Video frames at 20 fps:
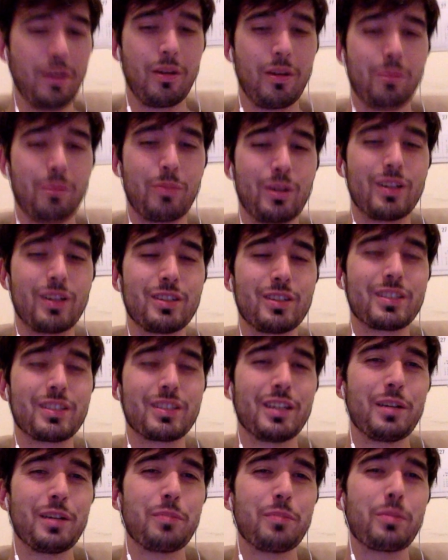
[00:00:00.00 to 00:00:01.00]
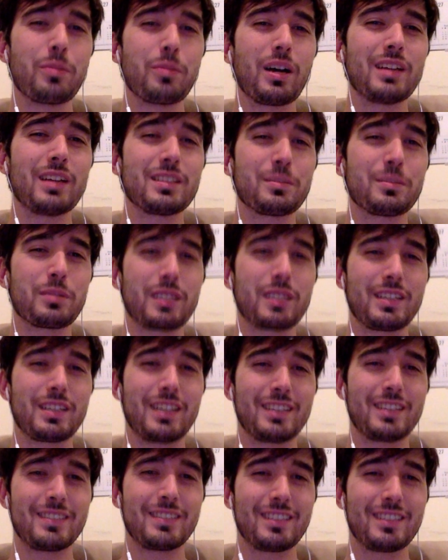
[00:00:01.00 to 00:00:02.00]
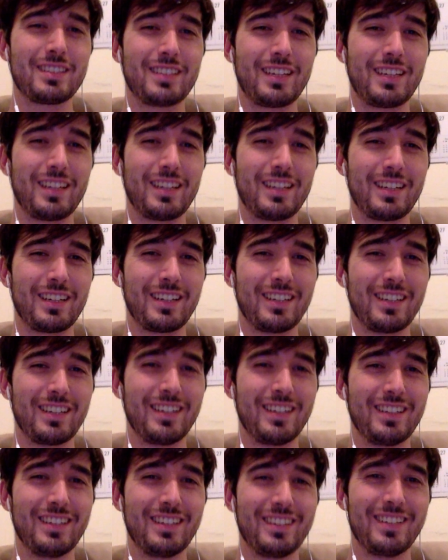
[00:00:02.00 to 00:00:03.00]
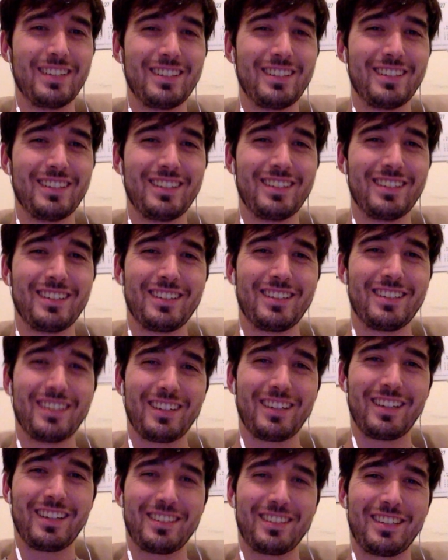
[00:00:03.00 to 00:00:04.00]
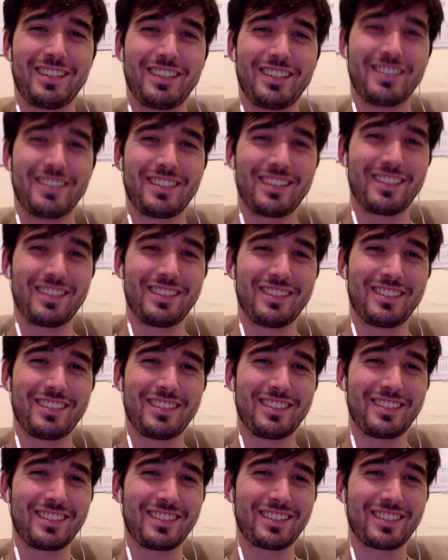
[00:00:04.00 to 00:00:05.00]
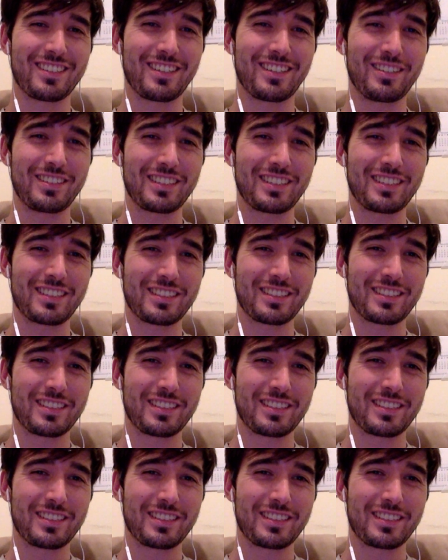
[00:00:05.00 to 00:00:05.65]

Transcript: Merge possibly nested data into single object.